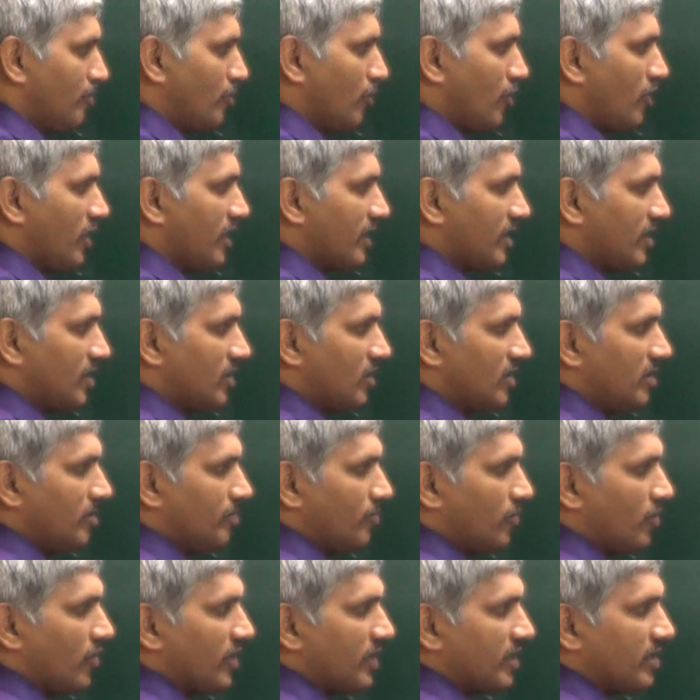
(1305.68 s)
boy, girl,
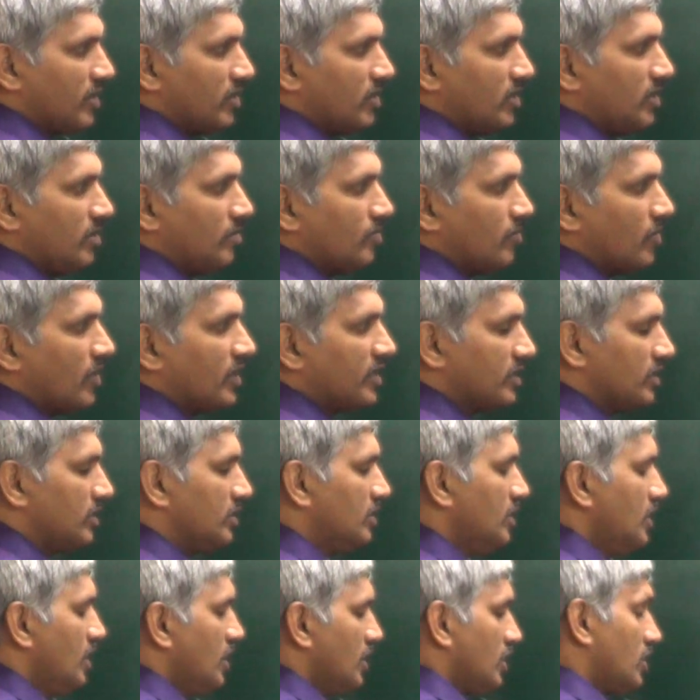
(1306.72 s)
boy, girl, boy.
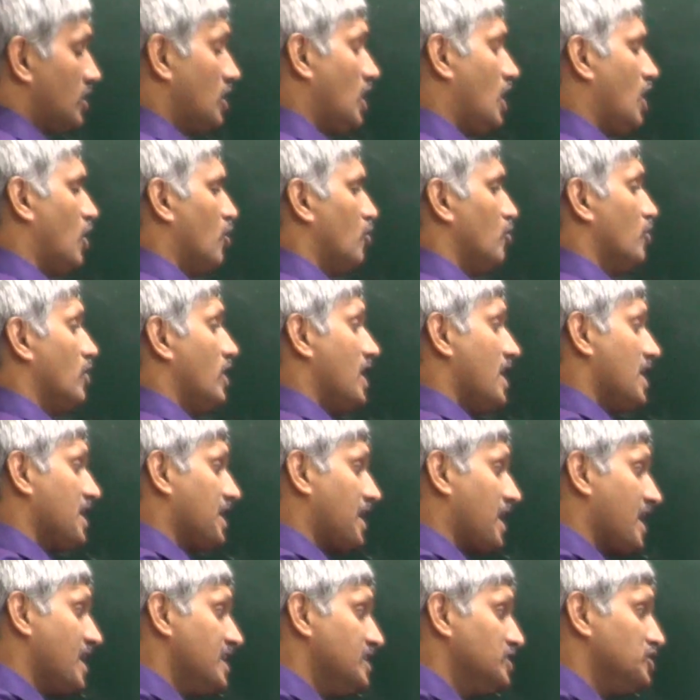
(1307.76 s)
Now
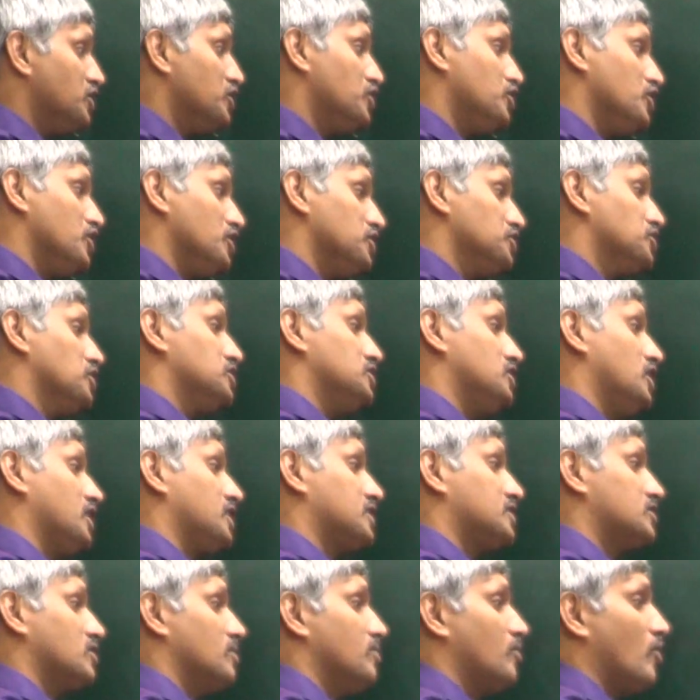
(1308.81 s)
arrange these
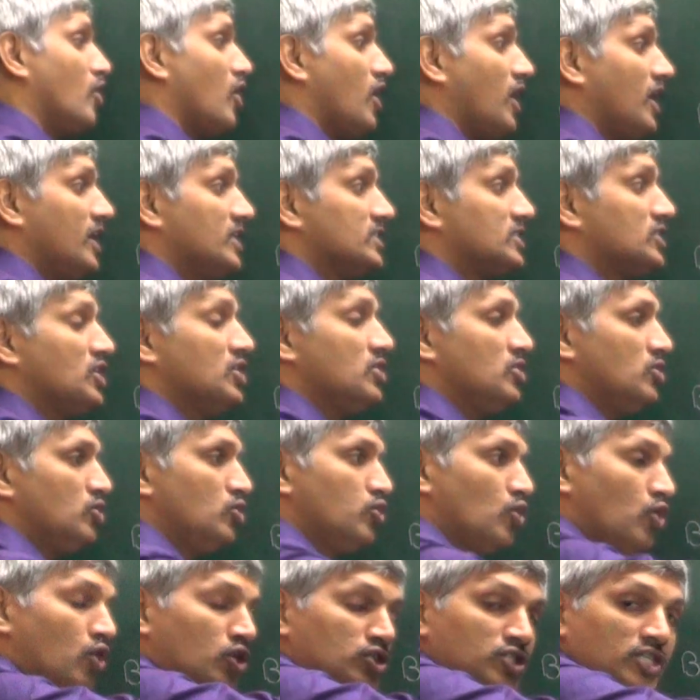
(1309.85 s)
6 boys in
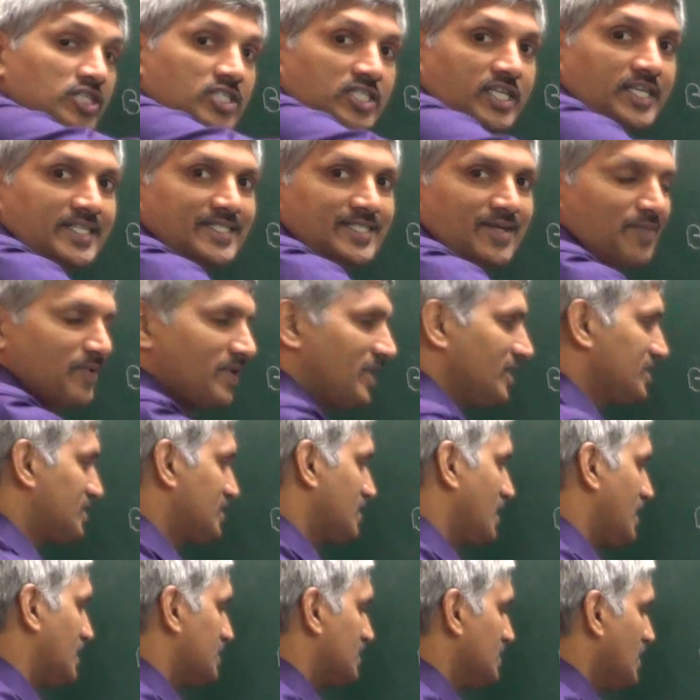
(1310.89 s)
those 6
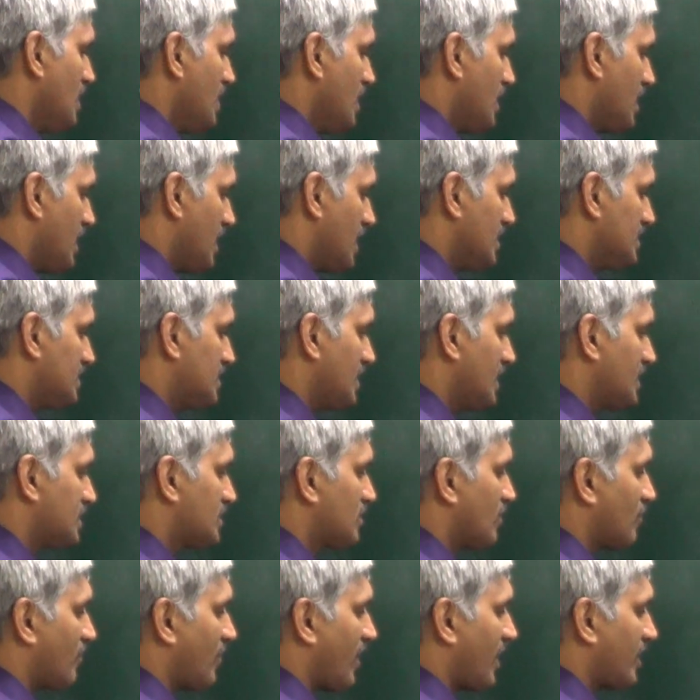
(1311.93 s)
places in 6
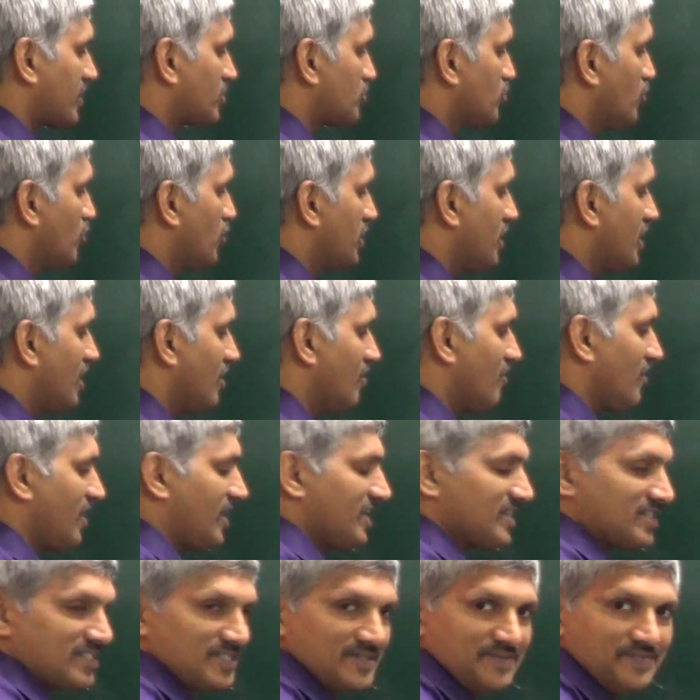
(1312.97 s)
factorial
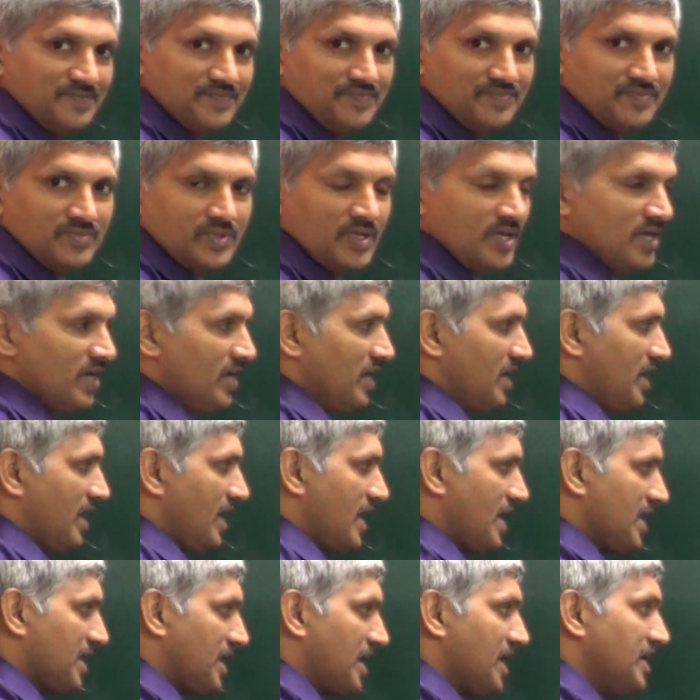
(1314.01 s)
ways.
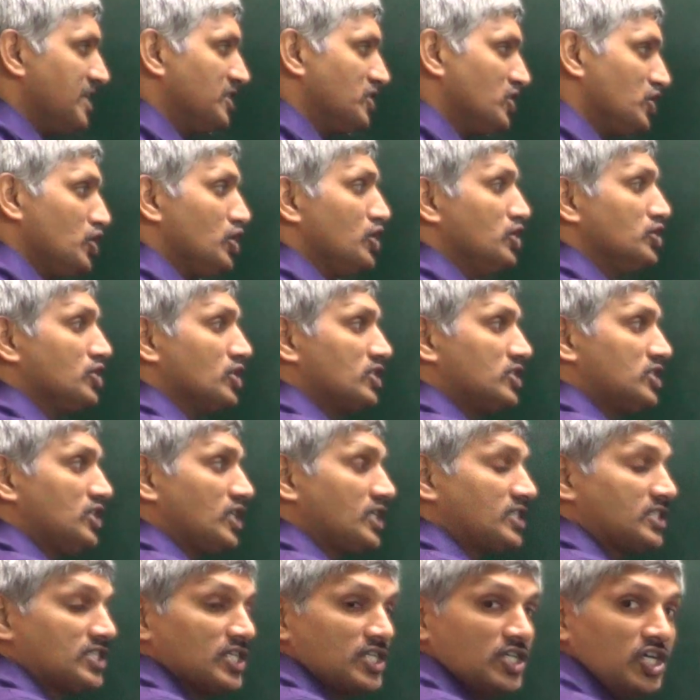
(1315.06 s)
Arrange these
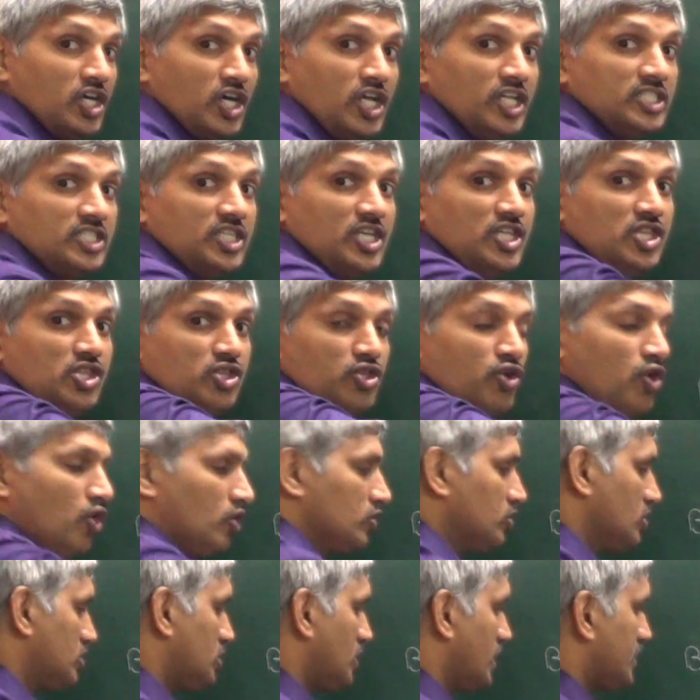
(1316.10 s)
6 girls in
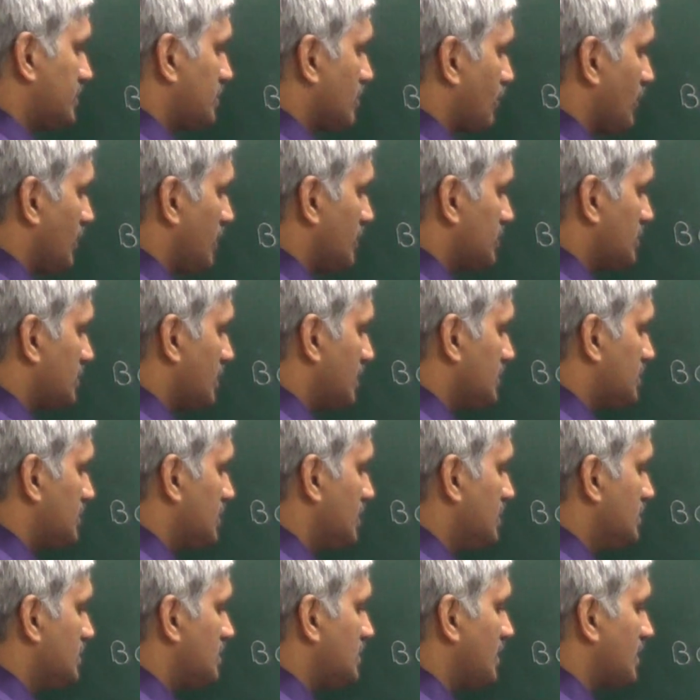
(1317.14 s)
those 6 places
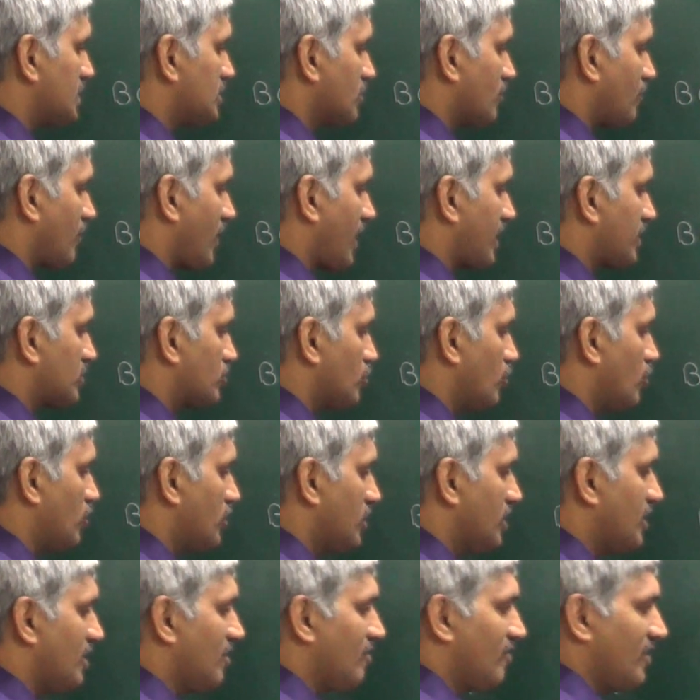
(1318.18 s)
in 6
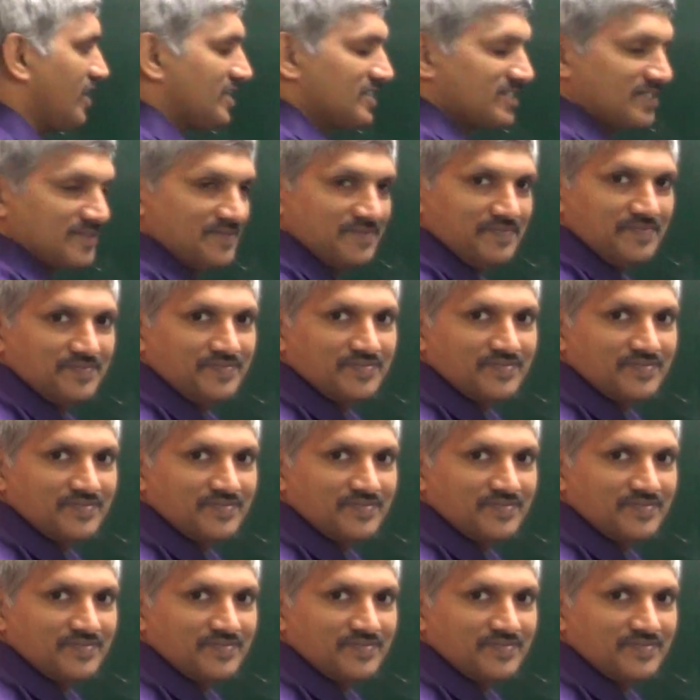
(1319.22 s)
factorial ways.